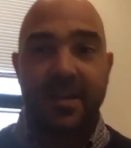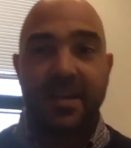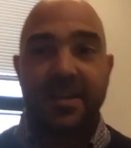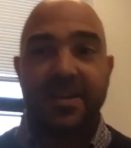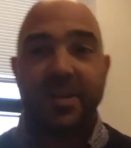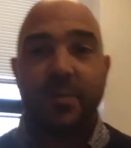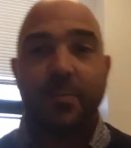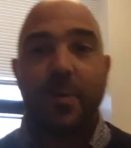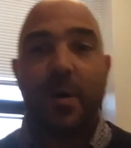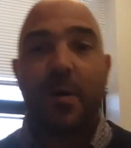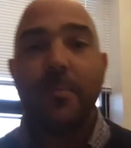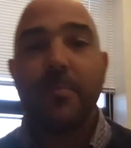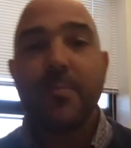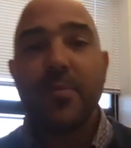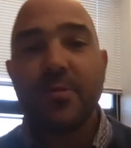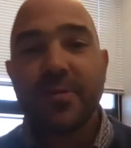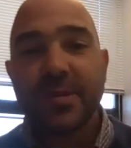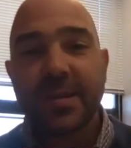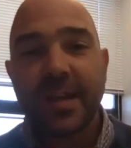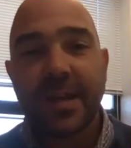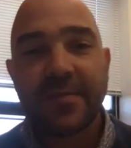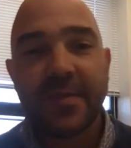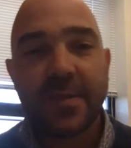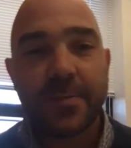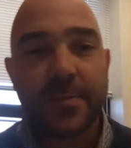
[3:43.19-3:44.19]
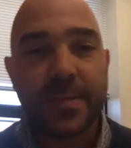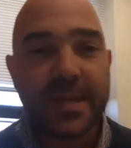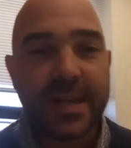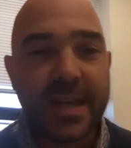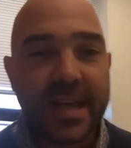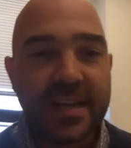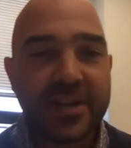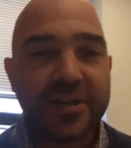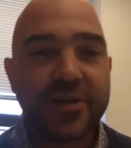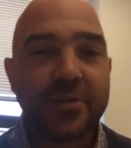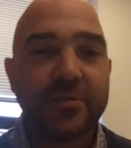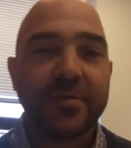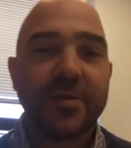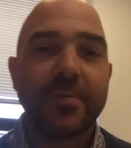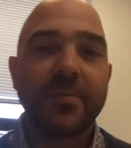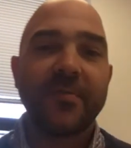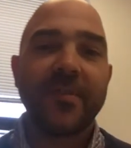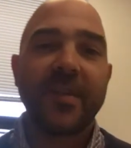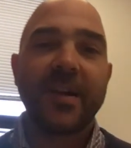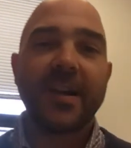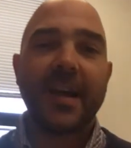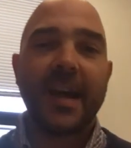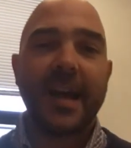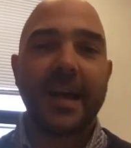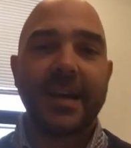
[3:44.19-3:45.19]
So while MOOCs have the potential to
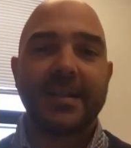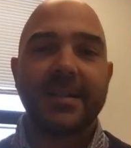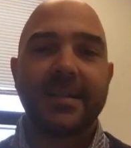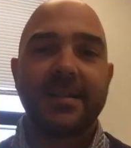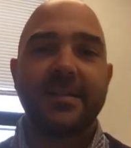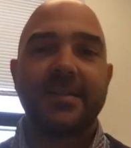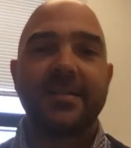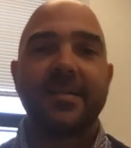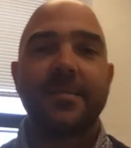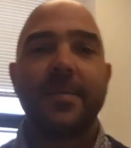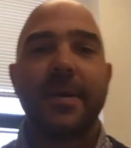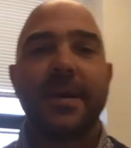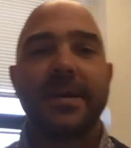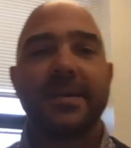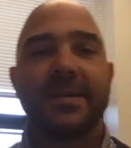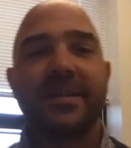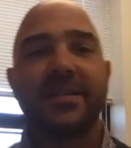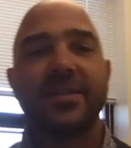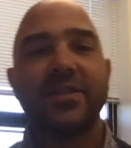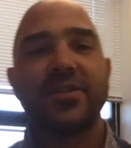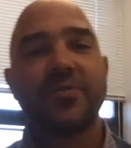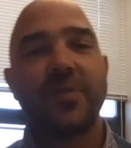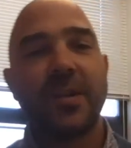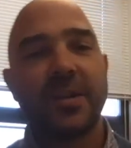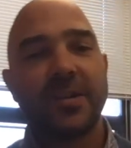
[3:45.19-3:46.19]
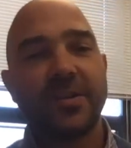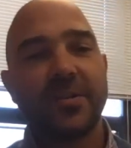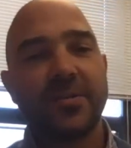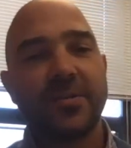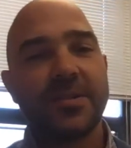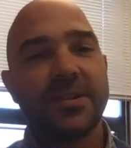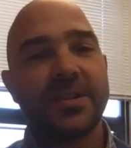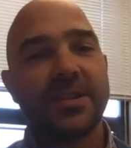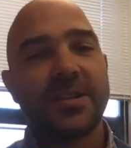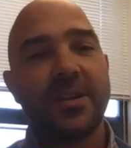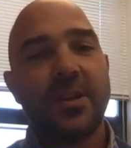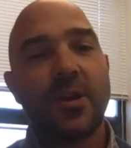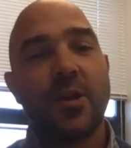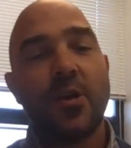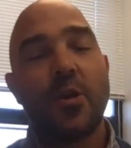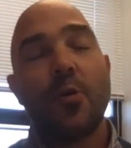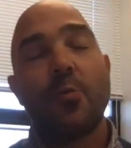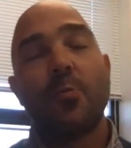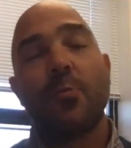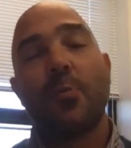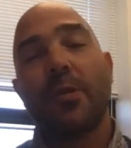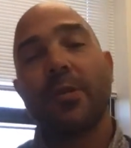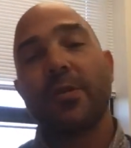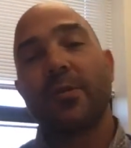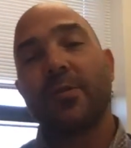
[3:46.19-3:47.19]
provide access to the best instructors,
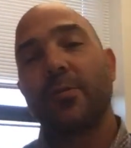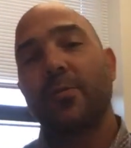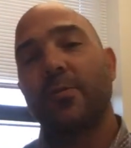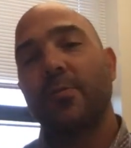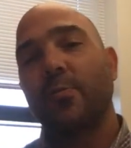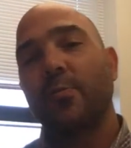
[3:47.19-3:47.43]
what